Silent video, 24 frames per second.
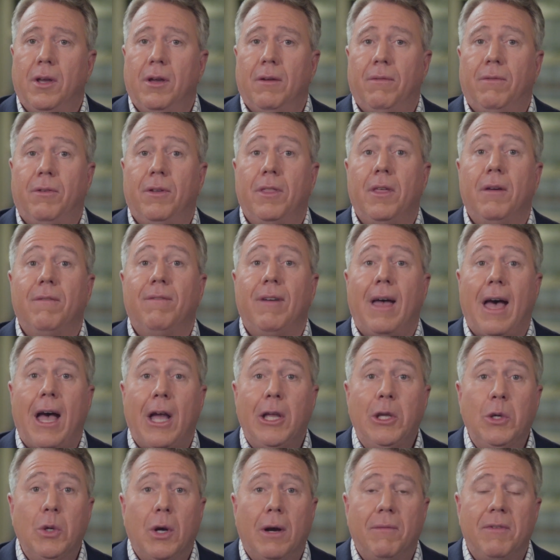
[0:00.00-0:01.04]
for the
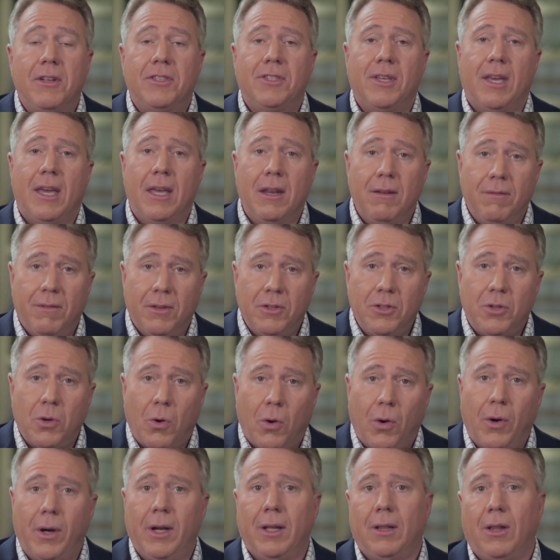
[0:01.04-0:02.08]
value of its
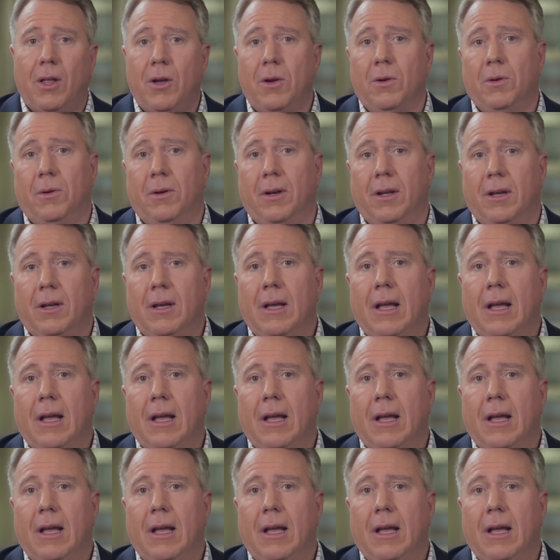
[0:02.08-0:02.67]
inventory alone.